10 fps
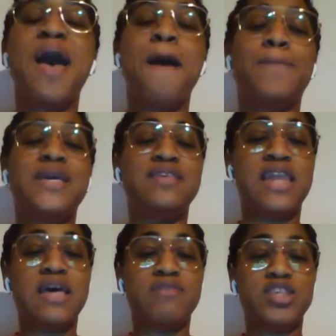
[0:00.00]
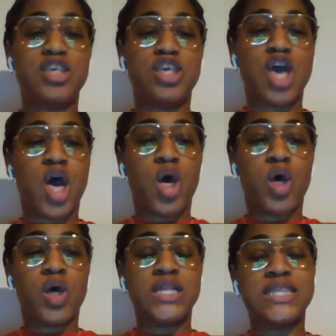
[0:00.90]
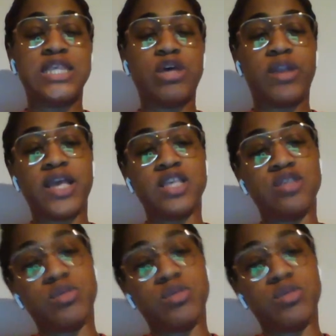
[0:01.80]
Peace and love to y'all. Until next